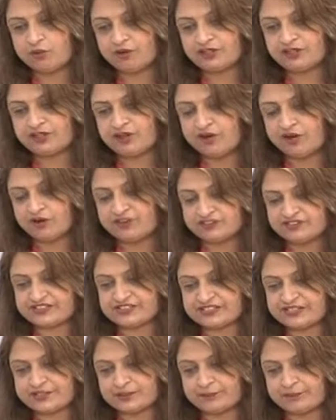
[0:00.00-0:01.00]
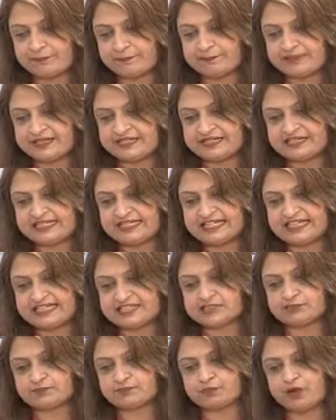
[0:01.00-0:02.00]
all your office equipment
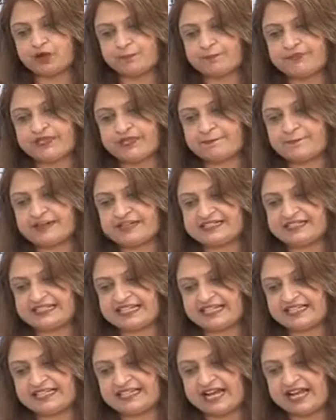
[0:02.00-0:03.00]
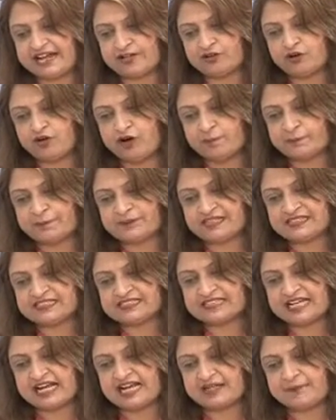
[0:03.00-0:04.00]
is properly maintained and
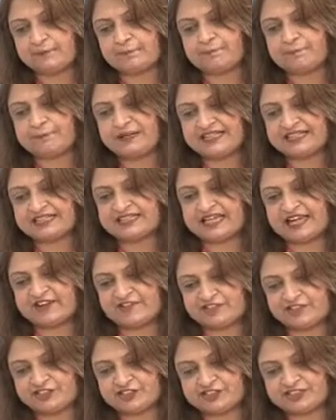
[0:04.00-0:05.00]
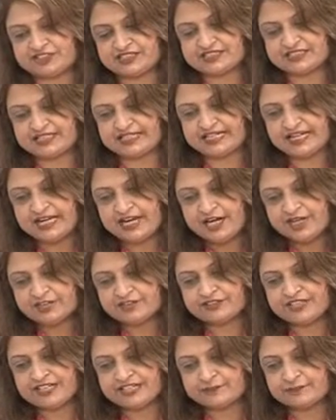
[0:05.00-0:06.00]
operates at peak efficiency.
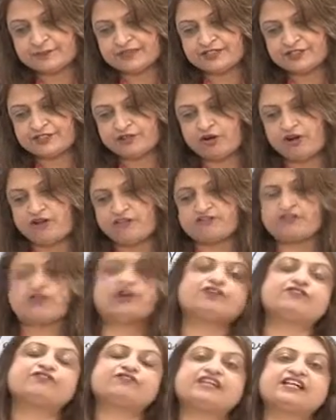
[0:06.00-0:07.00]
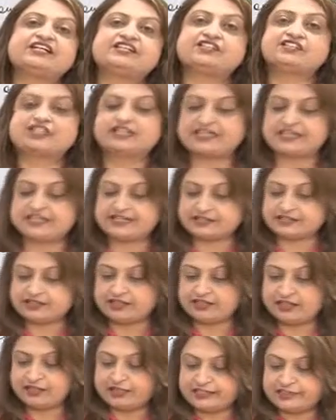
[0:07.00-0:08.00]
Treatment of confidential
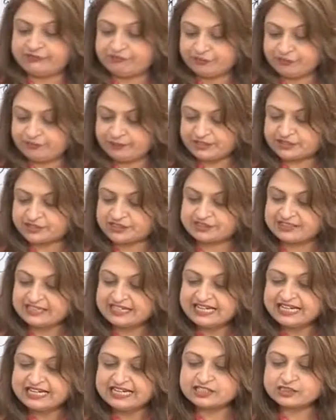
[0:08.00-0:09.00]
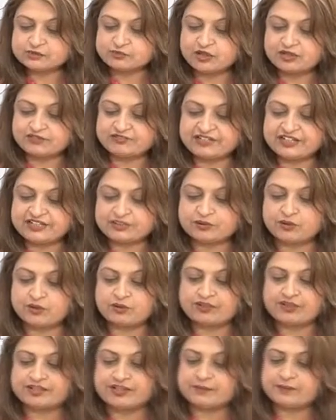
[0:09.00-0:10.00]
information is what we are
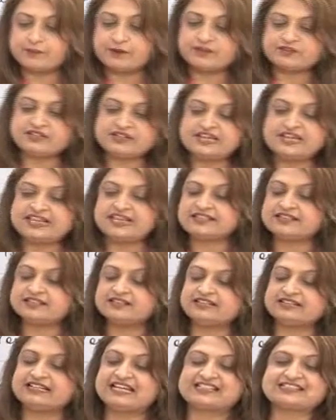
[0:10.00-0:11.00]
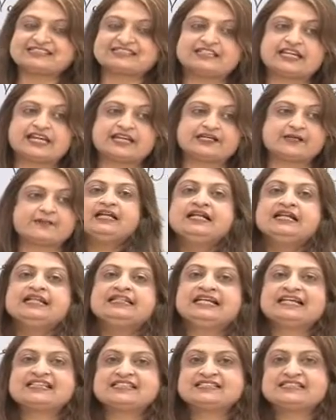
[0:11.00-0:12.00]
talking about in the next slide.
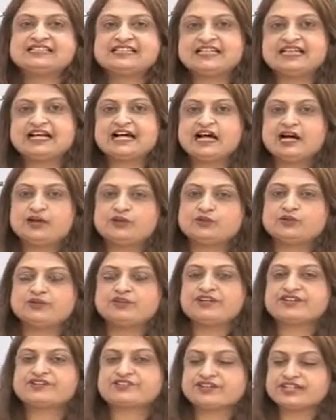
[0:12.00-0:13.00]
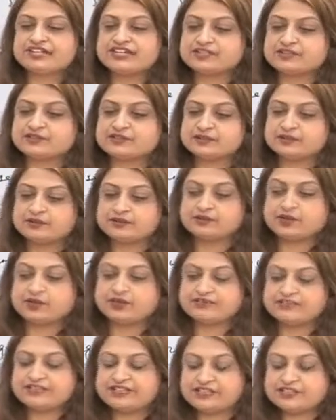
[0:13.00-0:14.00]
Let's see how do we treat
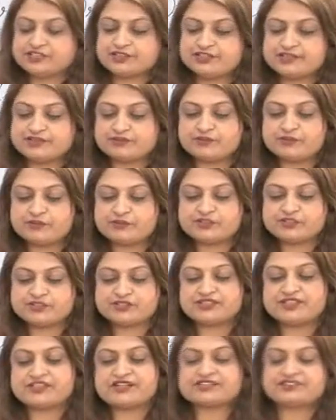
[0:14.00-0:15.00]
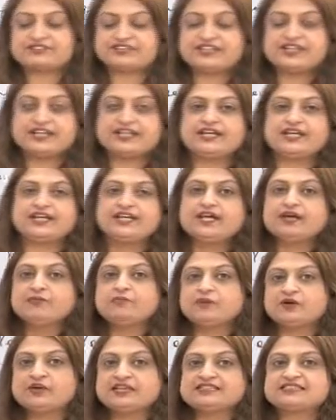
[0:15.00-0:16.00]
confidential information. There are 3
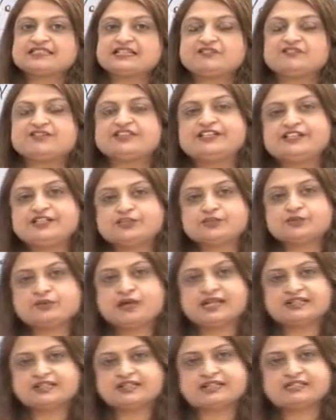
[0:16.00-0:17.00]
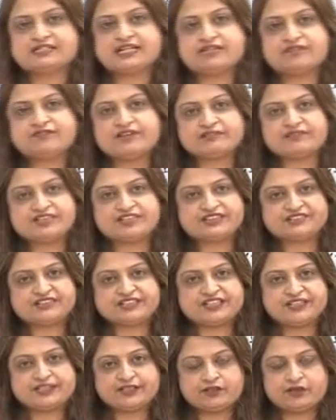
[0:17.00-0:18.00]
points that we need to understand when we are
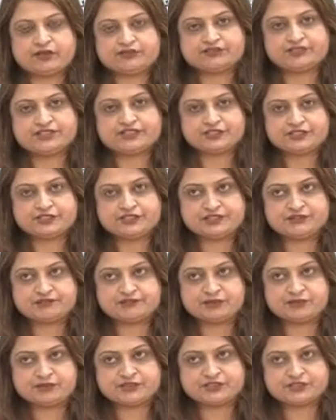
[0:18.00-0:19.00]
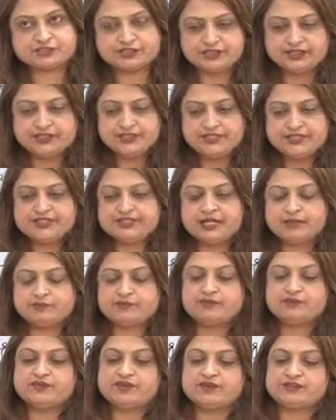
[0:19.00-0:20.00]
treating confidential information.
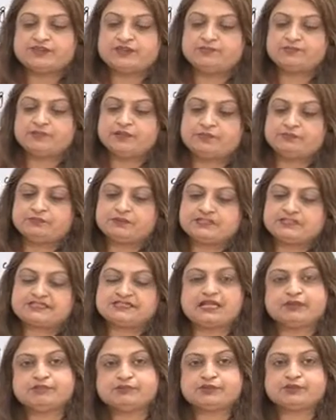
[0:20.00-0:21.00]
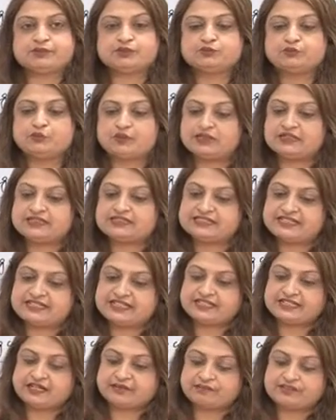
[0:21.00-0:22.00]
Number 1, the purpose. Number 2, policy.
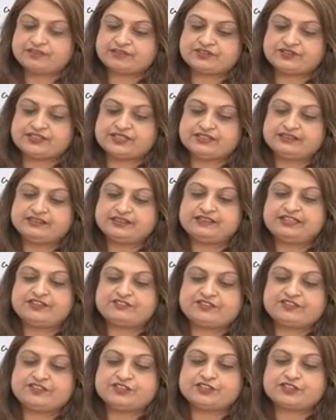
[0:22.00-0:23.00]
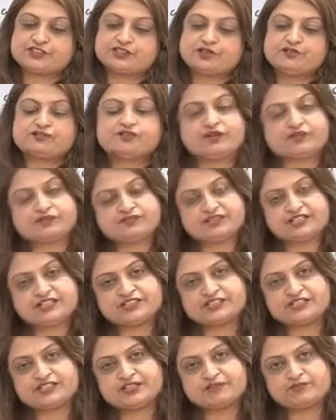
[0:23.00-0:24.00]
And number 3, the definition of
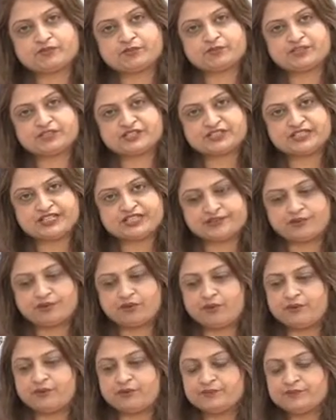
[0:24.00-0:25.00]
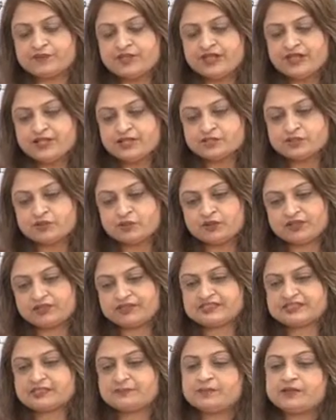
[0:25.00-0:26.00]
confidential information in all. So what
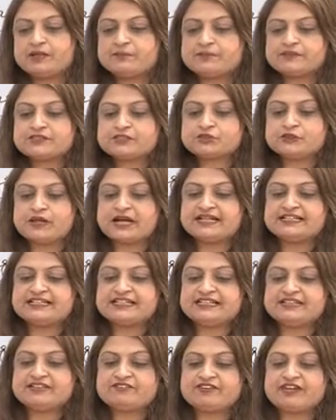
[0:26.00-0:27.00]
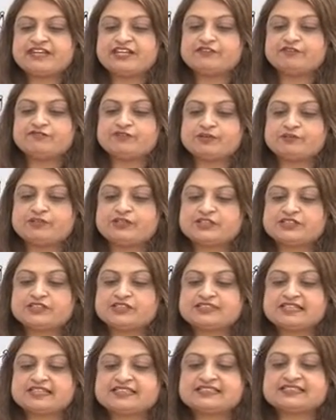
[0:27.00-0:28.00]
is the purpose? To identify
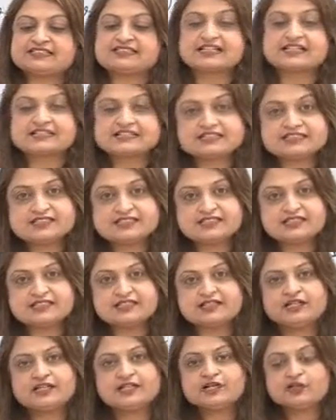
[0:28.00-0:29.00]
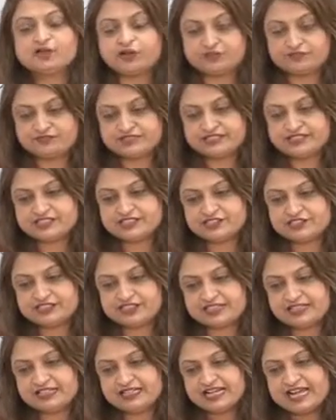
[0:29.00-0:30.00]
information that is considered
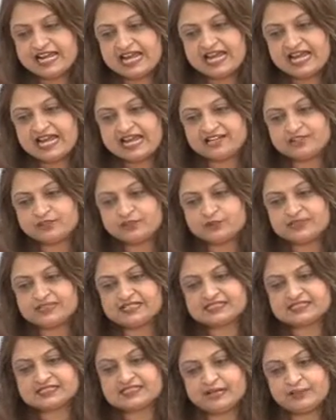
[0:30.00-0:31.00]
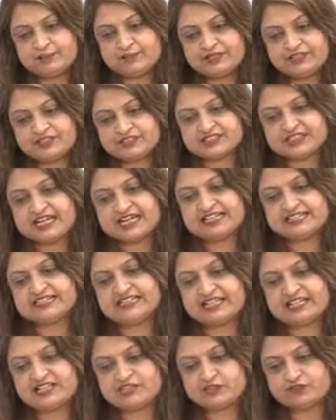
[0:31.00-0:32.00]
confidential and to establish
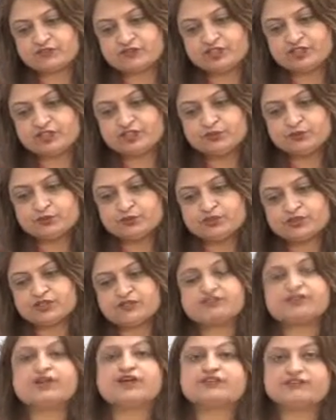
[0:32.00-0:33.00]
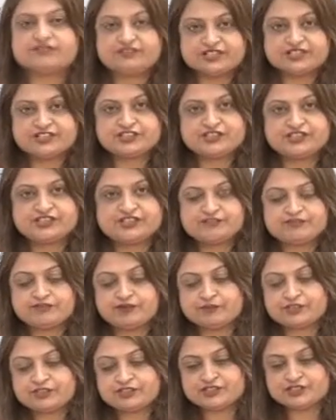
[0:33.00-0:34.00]
guidelines for the use of confidential
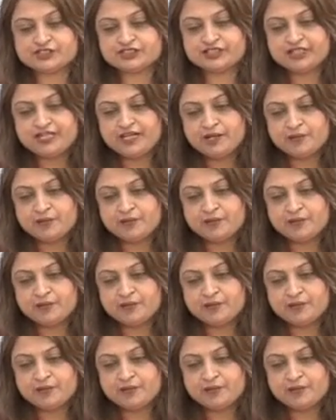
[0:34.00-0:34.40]
information.